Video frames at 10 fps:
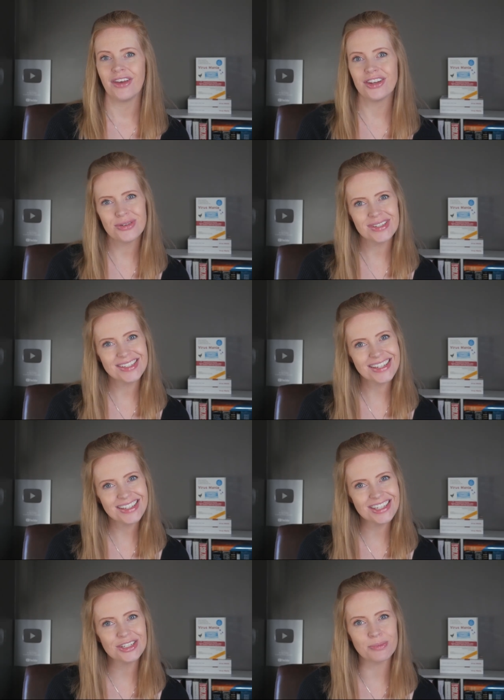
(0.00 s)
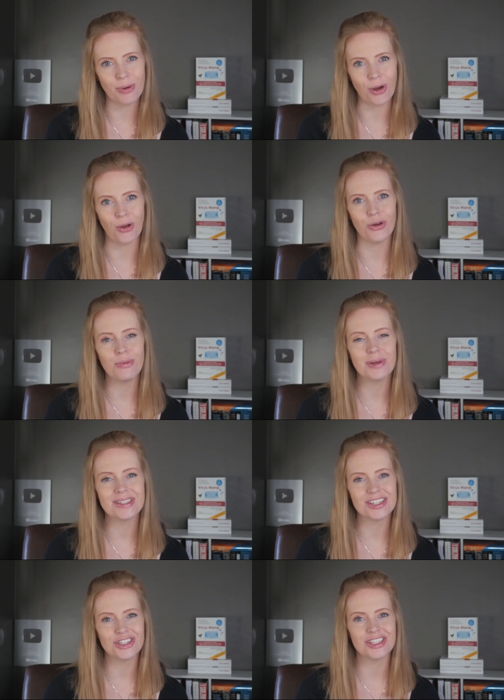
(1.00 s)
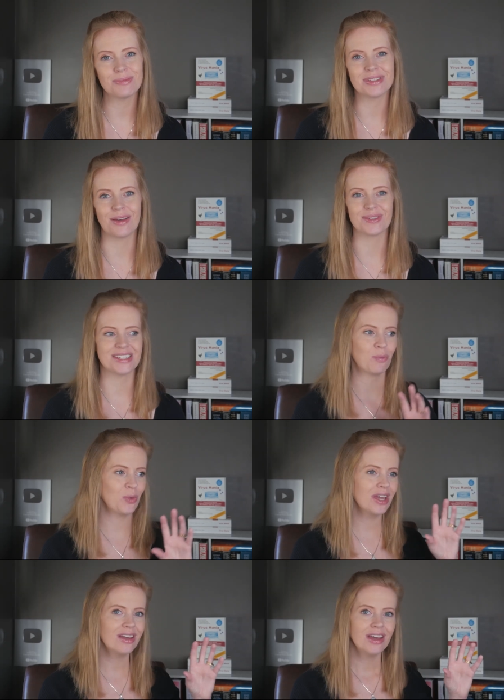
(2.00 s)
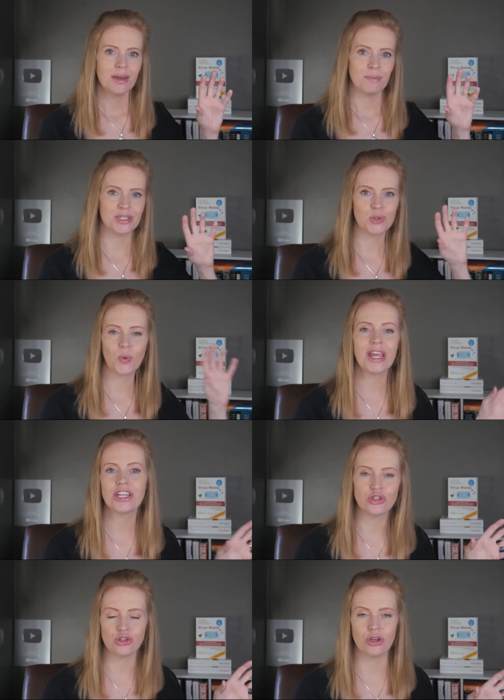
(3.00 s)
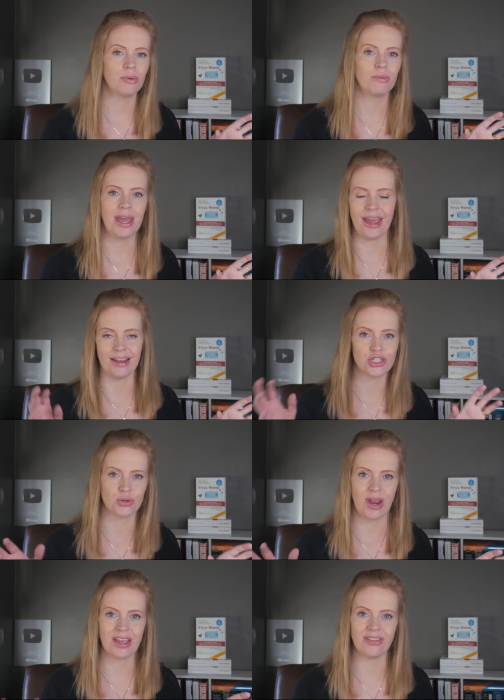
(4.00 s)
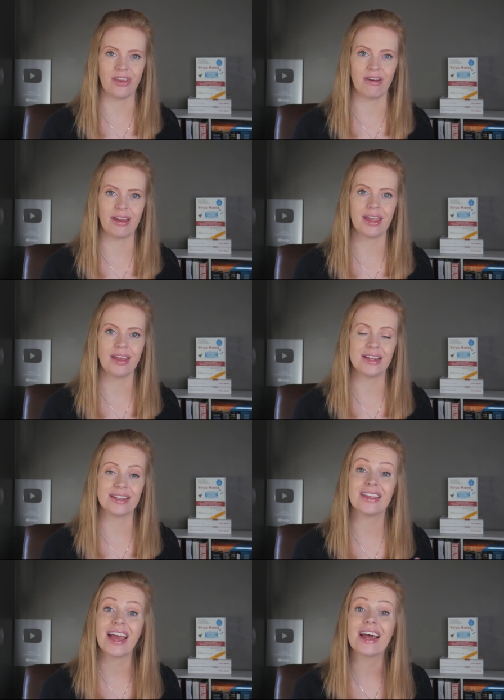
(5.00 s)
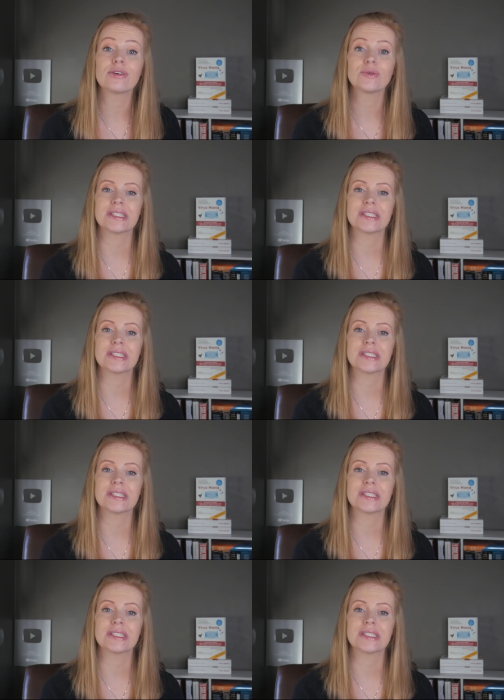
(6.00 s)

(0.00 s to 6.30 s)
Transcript: Interestingly, Dubos positions himself somewhere between germ and terrain theory, and in the article